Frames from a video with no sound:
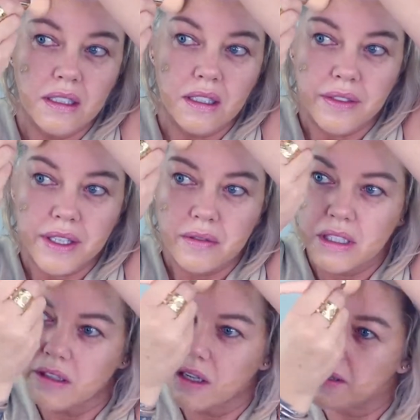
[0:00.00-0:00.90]
I think I'm
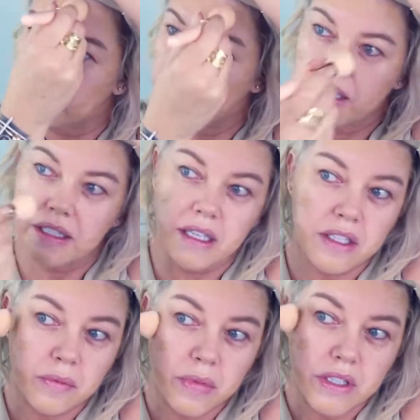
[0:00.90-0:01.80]
going to like this
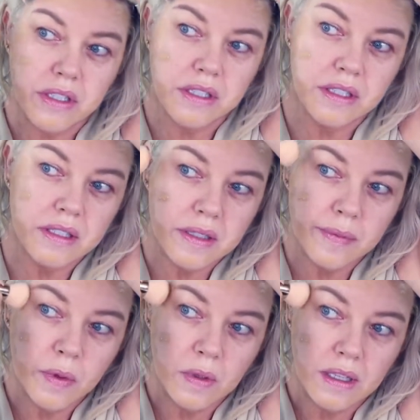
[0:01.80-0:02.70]
foundation brush because it's
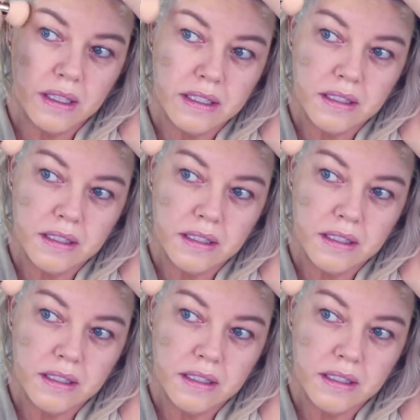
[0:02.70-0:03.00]
smaller.